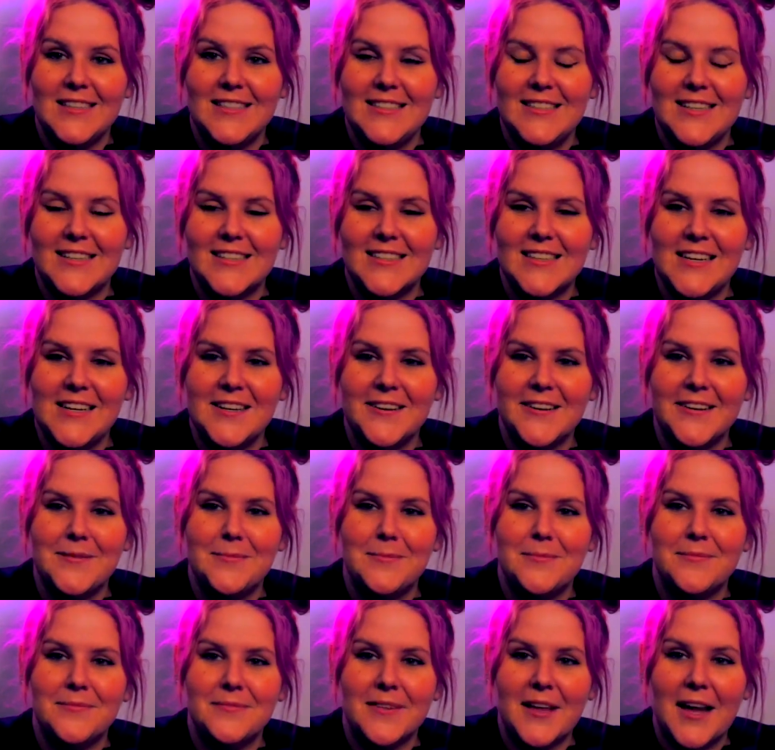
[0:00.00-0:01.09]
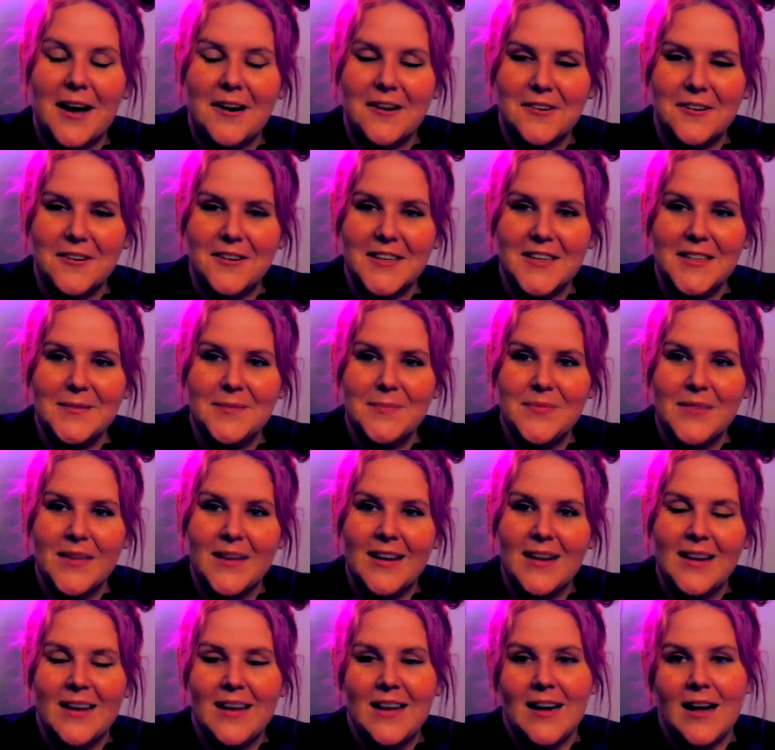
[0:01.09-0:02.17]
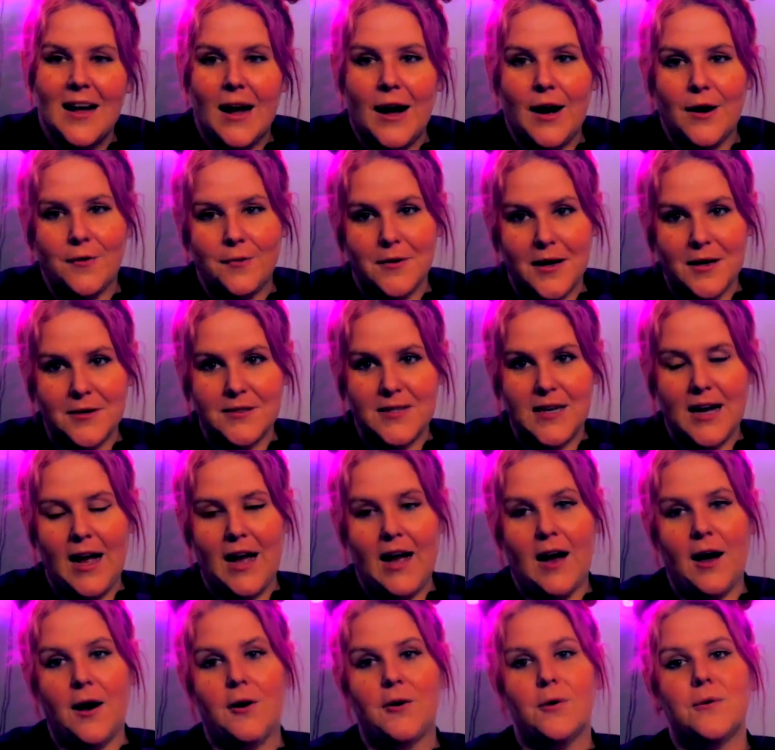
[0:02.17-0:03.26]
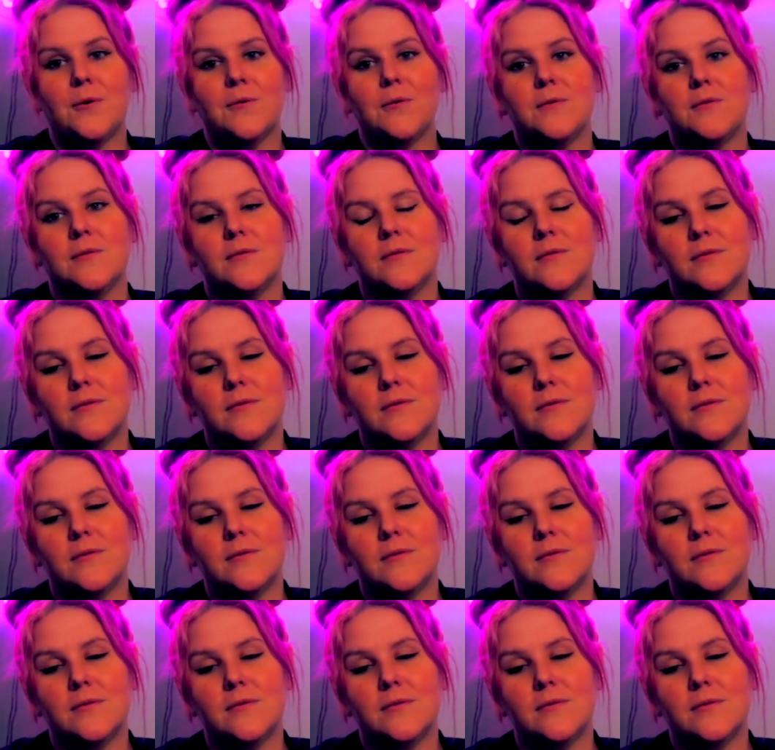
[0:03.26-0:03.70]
done here in Calgary around how,